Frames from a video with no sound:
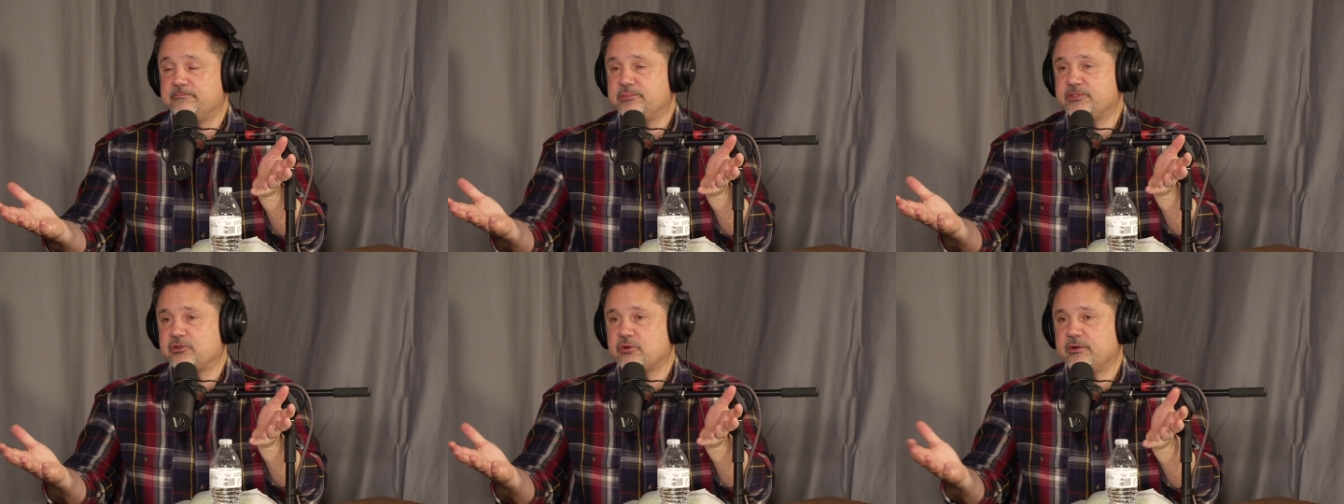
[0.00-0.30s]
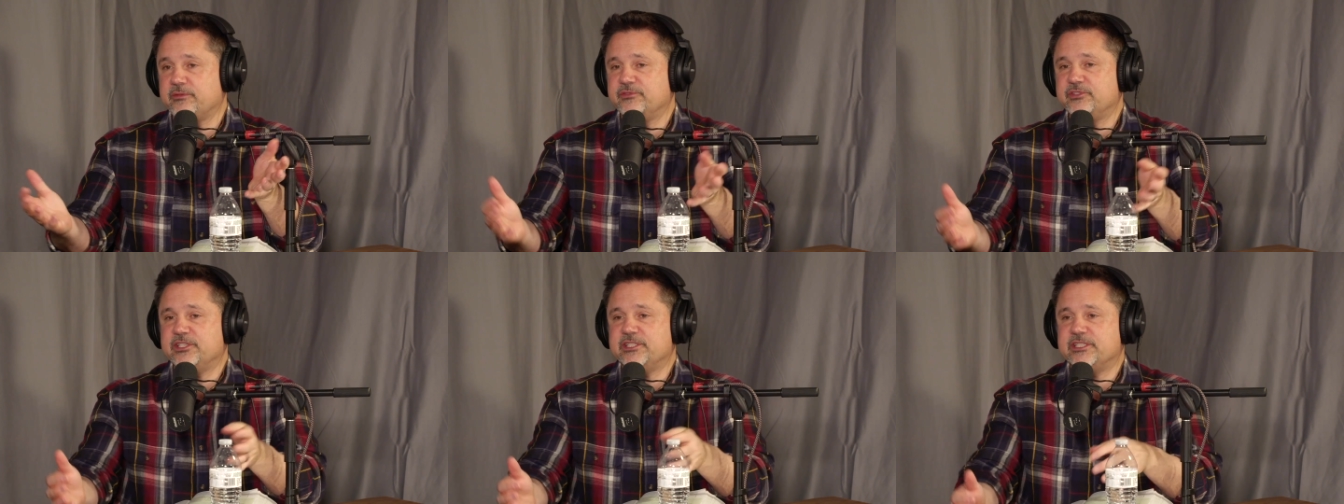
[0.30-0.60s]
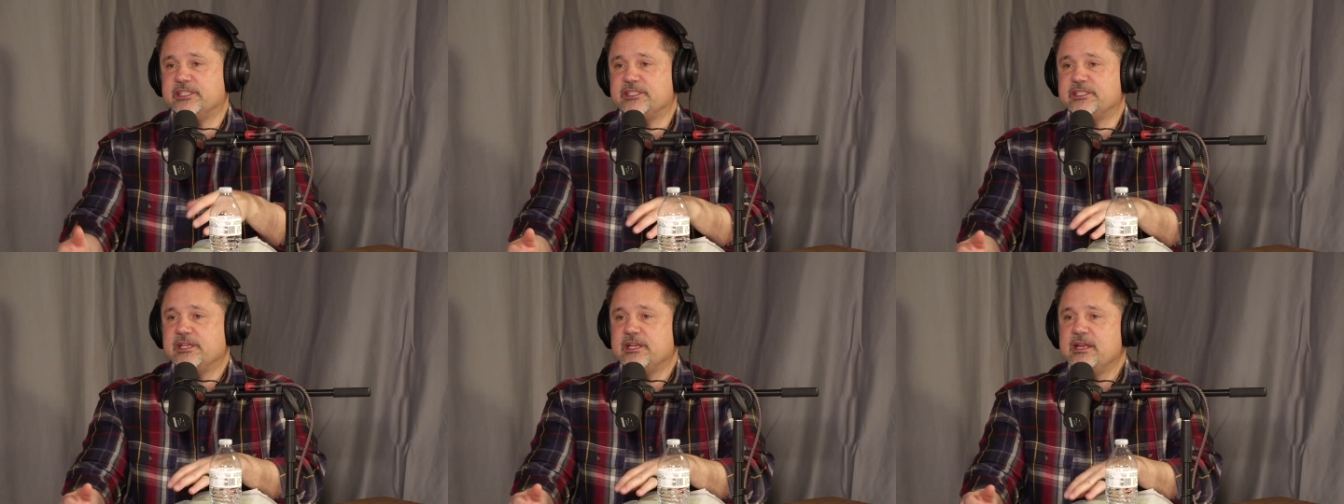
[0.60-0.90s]
story of
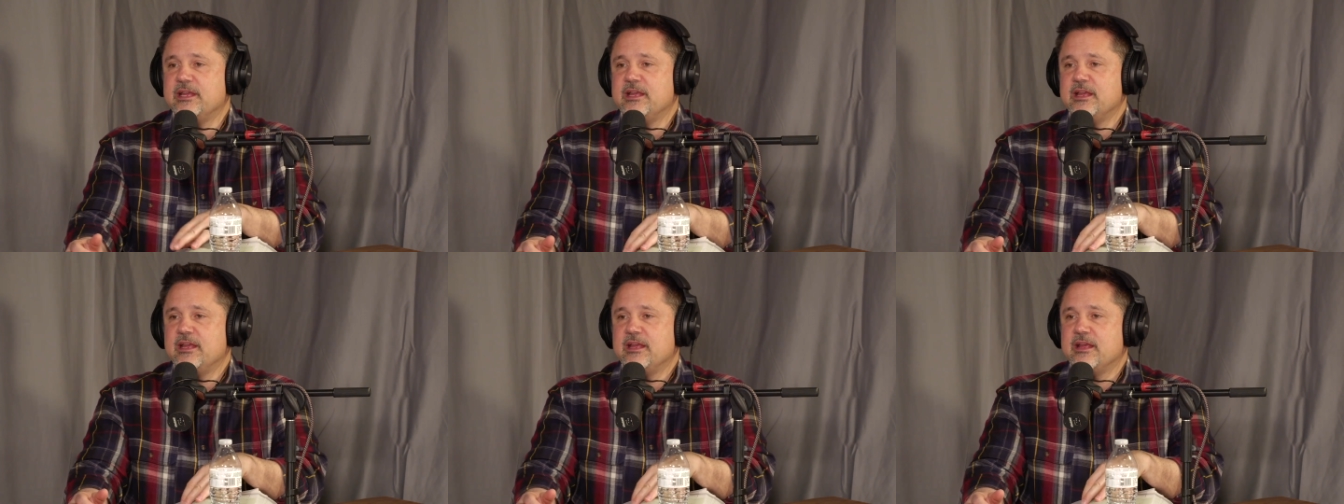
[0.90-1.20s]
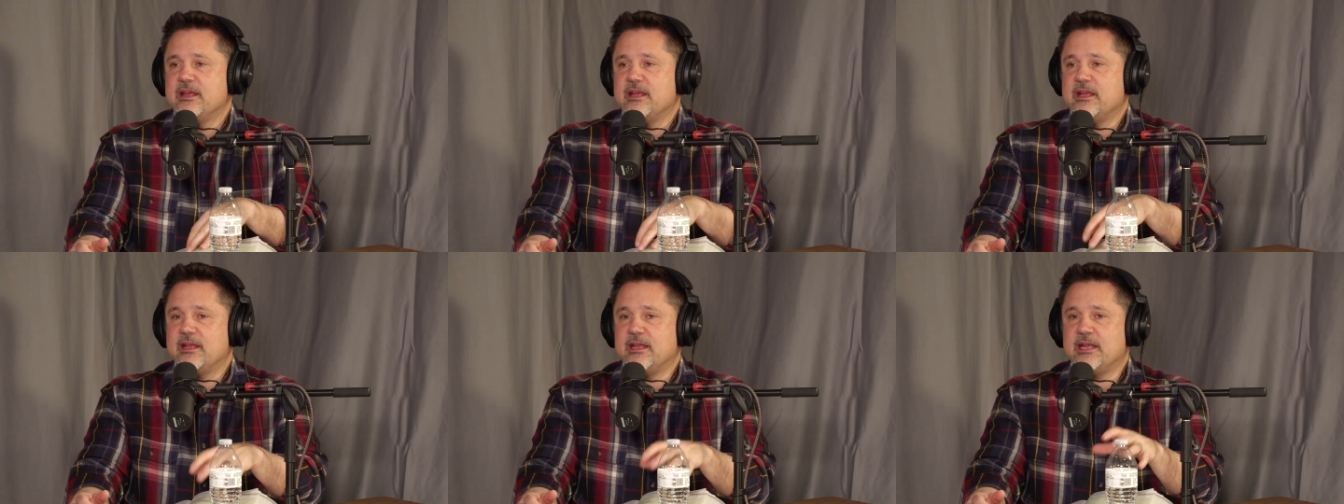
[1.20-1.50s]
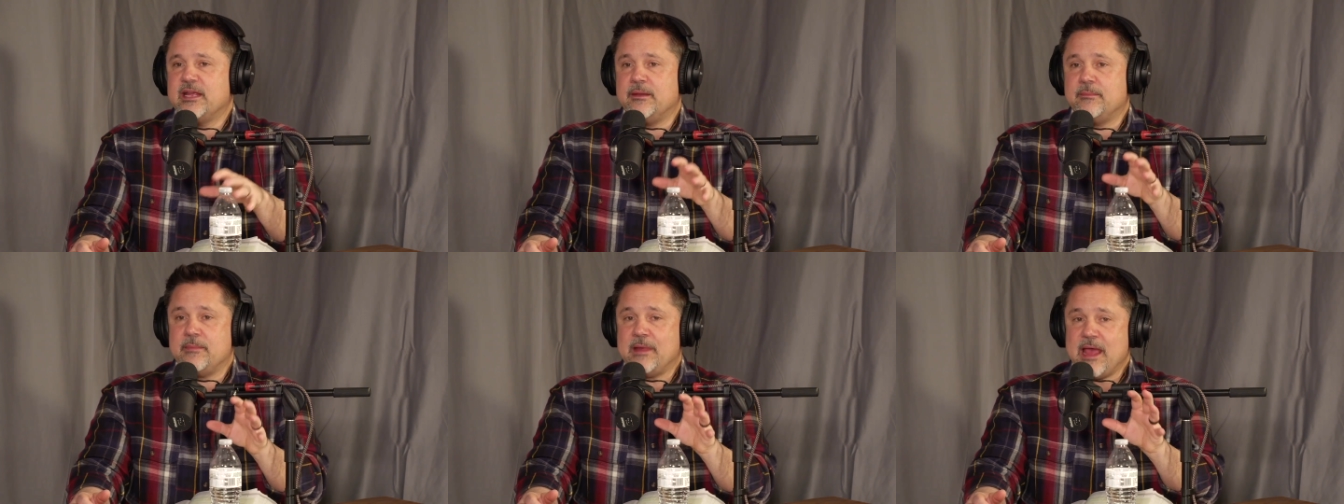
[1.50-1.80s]
Jesus,
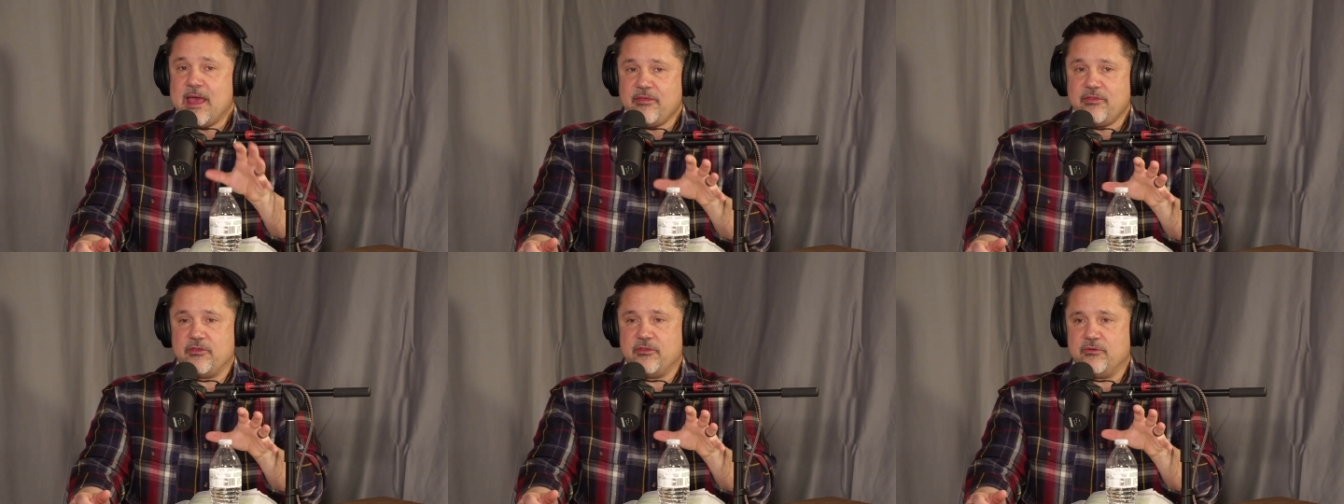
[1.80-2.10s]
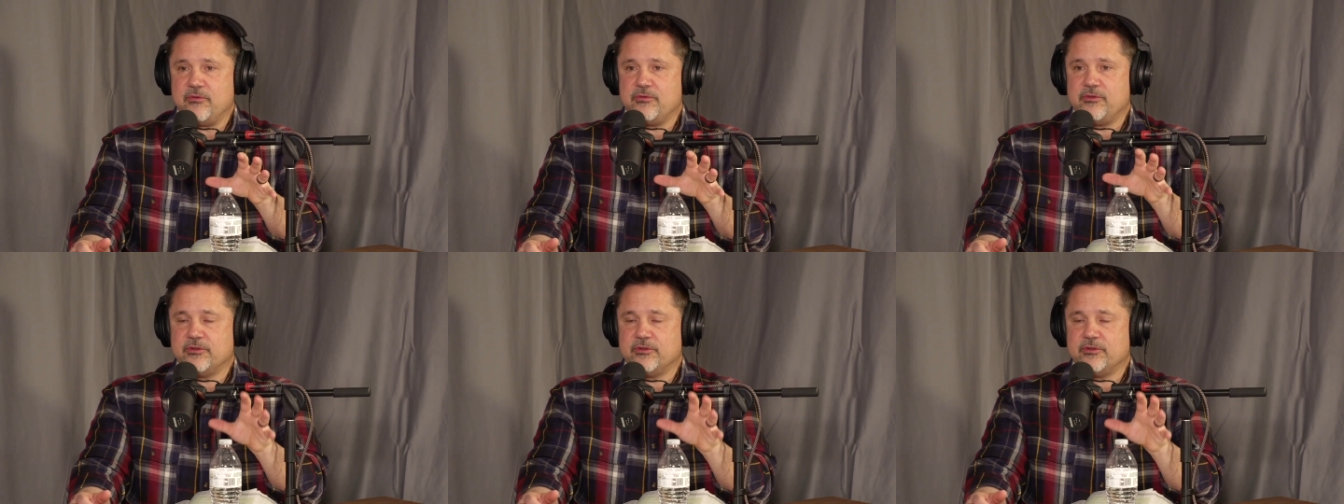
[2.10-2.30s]
in Matthew,